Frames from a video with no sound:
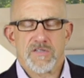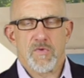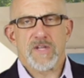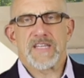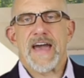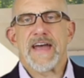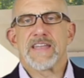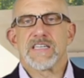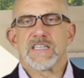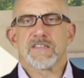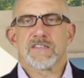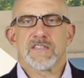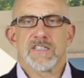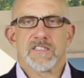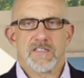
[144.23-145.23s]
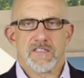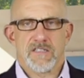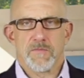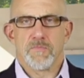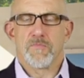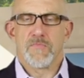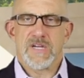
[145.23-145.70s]
And what that is, is it's
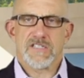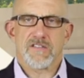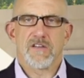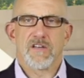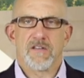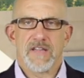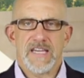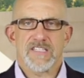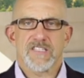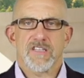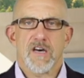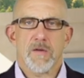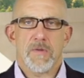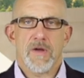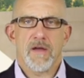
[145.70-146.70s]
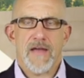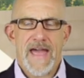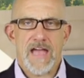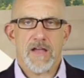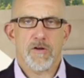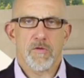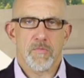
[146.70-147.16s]
a, basically a lace-up
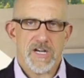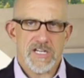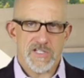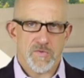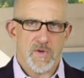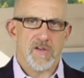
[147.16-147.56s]
ankle brace,